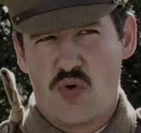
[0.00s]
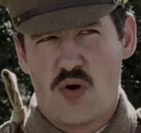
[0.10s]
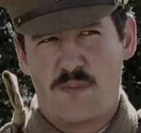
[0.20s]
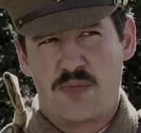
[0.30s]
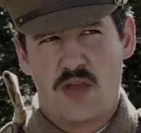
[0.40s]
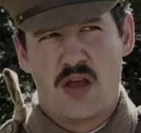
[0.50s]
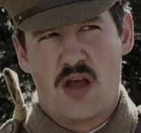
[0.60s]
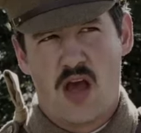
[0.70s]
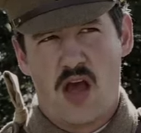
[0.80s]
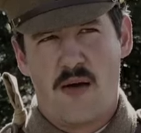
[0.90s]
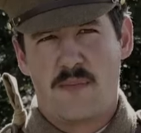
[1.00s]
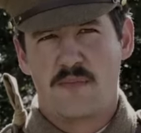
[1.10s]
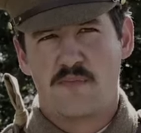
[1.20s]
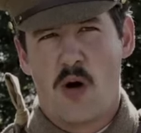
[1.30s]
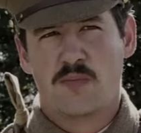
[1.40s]
war,
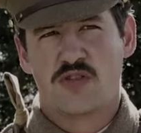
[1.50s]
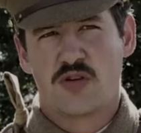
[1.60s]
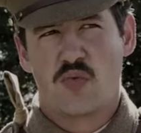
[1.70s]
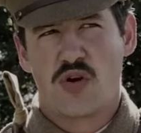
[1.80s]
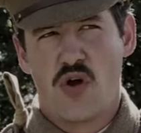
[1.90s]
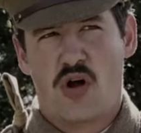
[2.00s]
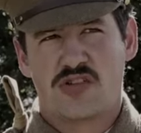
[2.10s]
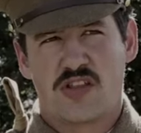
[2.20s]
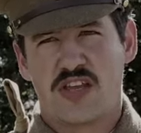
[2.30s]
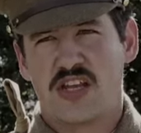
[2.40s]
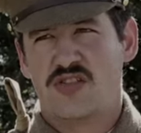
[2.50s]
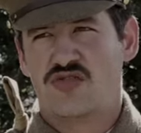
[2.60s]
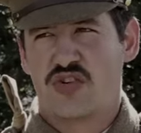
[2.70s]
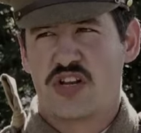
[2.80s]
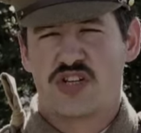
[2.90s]
bombs were not the
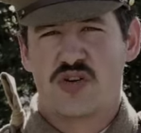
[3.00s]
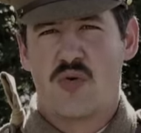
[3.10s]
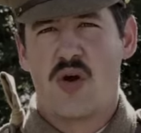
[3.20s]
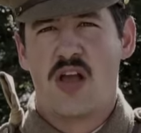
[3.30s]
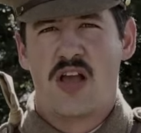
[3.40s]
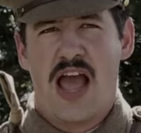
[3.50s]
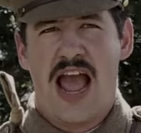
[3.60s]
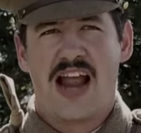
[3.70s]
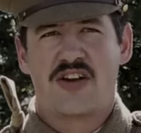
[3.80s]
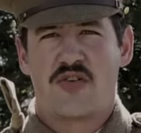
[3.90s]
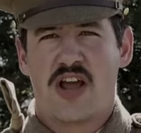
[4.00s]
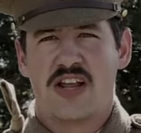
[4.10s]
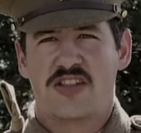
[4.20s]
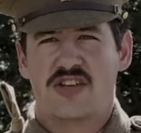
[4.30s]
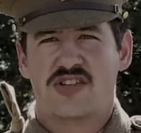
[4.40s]
traditional hand
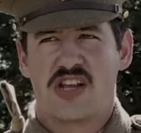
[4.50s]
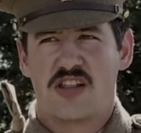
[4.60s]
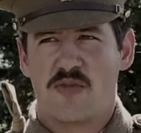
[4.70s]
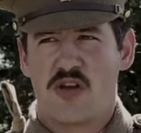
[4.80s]
grenade that you see in the